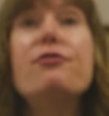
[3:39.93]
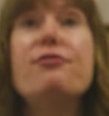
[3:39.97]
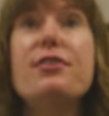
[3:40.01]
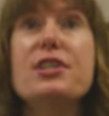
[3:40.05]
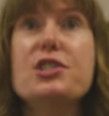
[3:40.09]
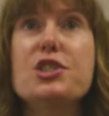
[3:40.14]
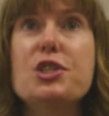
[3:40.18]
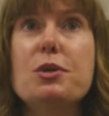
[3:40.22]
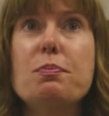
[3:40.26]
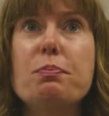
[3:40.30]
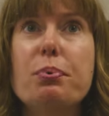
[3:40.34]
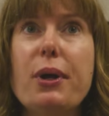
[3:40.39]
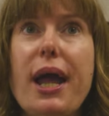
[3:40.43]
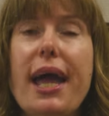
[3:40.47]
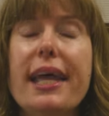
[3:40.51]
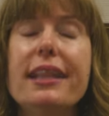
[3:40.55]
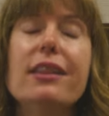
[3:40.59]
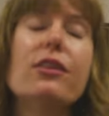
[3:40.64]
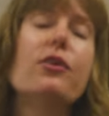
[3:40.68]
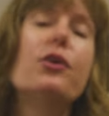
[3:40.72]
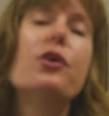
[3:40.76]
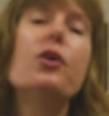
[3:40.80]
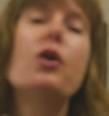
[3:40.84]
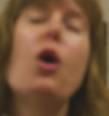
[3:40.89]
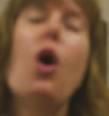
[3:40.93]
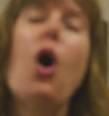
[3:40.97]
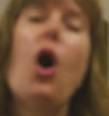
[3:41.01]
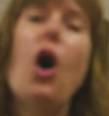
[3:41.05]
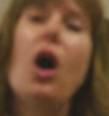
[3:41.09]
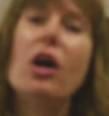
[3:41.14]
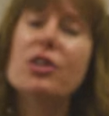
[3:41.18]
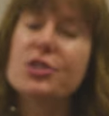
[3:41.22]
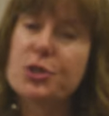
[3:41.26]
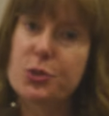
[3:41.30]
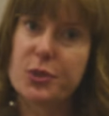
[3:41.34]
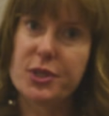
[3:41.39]
Fish and Bread learn
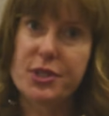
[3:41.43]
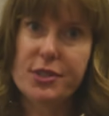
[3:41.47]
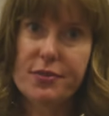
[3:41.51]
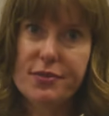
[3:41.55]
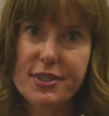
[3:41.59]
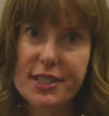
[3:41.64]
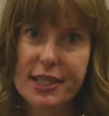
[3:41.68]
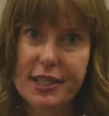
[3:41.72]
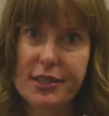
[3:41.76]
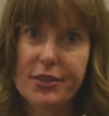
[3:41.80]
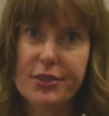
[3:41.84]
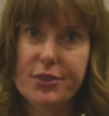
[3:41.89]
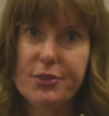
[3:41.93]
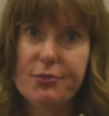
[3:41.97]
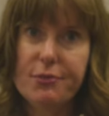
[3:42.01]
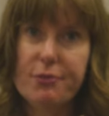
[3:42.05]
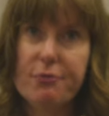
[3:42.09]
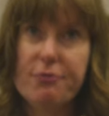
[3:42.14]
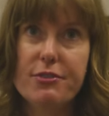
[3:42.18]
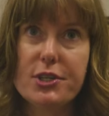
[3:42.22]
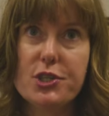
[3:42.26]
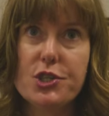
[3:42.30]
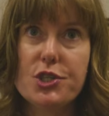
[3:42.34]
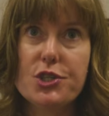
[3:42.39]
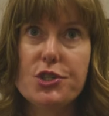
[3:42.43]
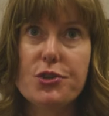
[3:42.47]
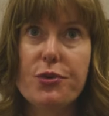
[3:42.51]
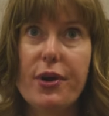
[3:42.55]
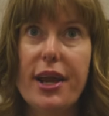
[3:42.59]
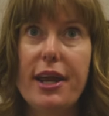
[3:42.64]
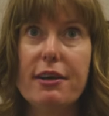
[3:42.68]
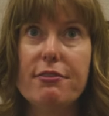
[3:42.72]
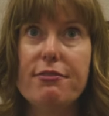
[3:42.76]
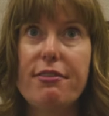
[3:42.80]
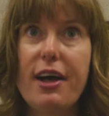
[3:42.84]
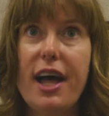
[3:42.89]
all sorts of skills from Fish's
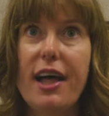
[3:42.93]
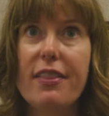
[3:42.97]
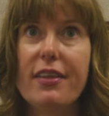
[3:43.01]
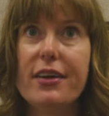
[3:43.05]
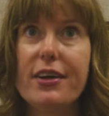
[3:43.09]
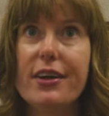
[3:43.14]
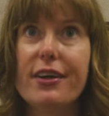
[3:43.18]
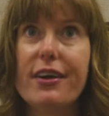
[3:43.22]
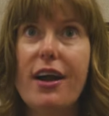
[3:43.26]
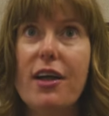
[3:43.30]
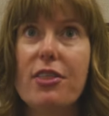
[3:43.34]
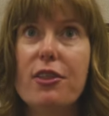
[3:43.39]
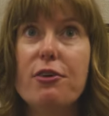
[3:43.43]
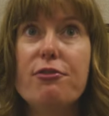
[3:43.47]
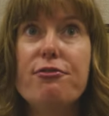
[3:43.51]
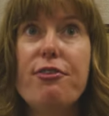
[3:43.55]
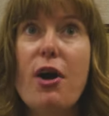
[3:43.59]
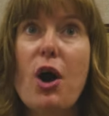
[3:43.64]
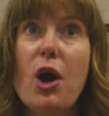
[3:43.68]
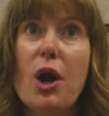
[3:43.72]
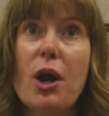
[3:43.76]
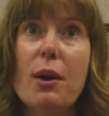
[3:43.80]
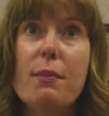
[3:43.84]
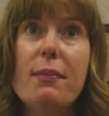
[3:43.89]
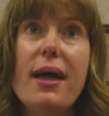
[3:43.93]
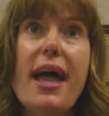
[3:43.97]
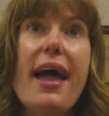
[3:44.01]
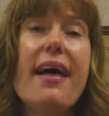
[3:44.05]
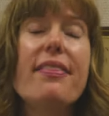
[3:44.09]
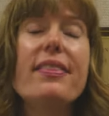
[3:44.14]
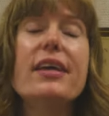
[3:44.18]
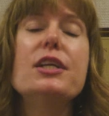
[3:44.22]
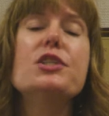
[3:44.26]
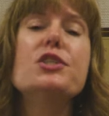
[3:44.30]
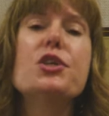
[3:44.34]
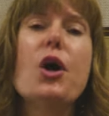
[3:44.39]
grandfather on the farm,
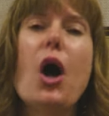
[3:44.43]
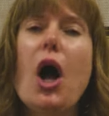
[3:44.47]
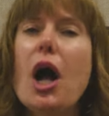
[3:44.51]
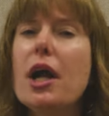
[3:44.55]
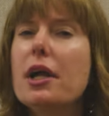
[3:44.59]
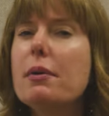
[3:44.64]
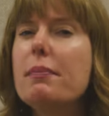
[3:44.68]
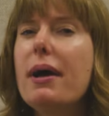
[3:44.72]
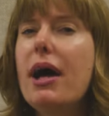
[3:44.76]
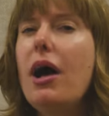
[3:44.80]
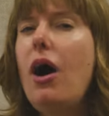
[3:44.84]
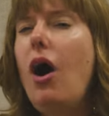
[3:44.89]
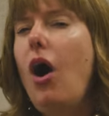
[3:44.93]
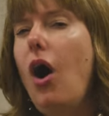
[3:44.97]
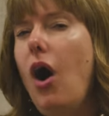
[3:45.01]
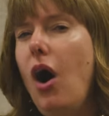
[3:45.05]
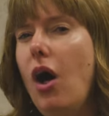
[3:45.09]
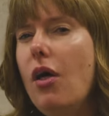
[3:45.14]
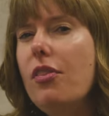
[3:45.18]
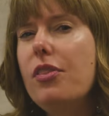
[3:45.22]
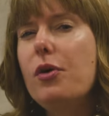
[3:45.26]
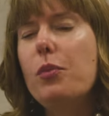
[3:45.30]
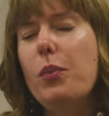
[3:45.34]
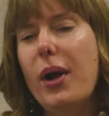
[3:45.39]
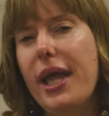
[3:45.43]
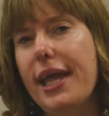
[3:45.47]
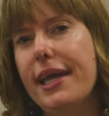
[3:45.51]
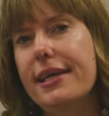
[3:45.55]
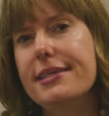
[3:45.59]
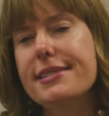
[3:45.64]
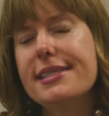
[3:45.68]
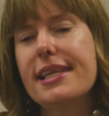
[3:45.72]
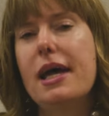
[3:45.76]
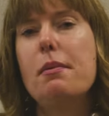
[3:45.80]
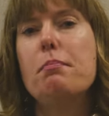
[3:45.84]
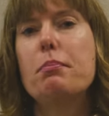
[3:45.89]
and they talk about all the
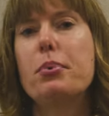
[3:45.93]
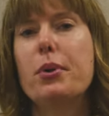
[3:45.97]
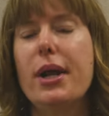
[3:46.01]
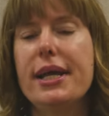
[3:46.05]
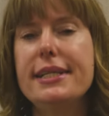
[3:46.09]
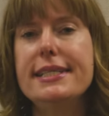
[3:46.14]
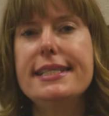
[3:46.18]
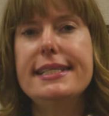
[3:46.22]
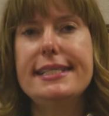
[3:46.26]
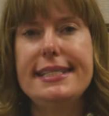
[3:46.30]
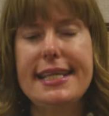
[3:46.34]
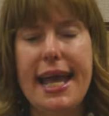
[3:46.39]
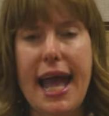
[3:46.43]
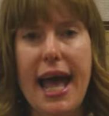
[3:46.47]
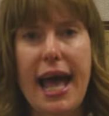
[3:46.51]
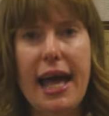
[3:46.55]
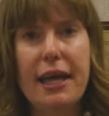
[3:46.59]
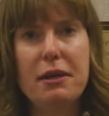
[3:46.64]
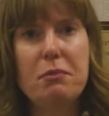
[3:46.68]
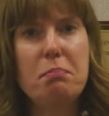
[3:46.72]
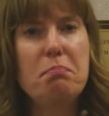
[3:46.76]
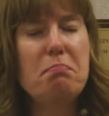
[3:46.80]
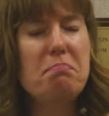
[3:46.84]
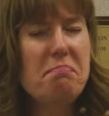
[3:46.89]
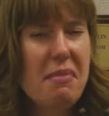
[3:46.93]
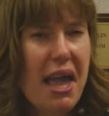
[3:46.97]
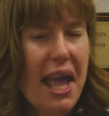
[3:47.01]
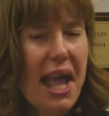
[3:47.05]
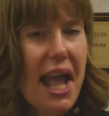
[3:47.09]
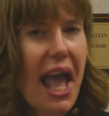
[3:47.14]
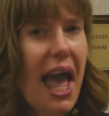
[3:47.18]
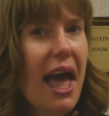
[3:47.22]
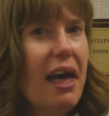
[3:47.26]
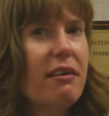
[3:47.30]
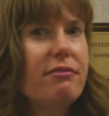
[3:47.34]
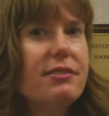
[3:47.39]
ways that Bread's dad
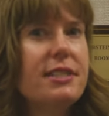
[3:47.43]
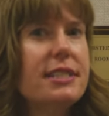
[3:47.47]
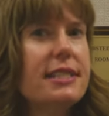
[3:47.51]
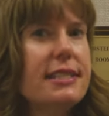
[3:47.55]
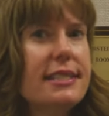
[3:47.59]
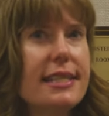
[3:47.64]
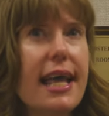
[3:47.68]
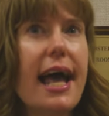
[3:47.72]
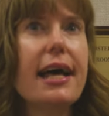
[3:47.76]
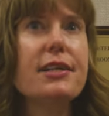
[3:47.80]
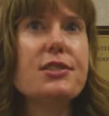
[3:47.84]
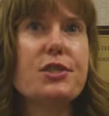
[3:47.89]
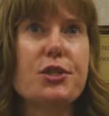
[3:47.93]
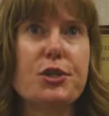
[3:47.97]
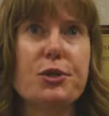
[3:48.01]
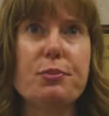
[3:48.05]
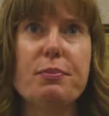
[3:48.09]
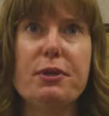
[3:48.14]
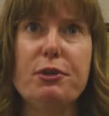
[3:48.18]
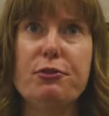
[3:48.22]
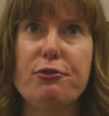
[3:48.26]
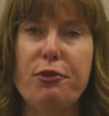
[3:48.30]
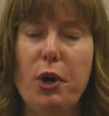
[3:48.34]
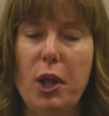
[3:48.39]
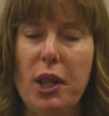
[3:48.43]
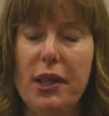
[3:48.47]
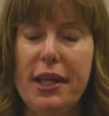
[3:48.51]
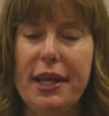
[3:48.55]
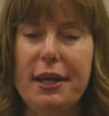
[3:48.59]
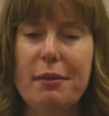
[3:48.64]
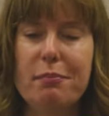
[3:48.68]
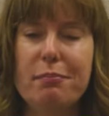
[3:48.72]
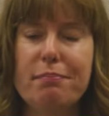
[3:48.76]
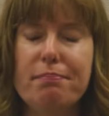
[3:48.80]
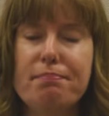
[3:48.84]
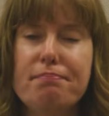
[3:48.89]
may have disaster befall
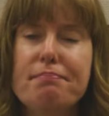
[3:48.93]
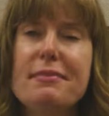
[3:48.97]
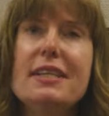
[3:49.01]
him.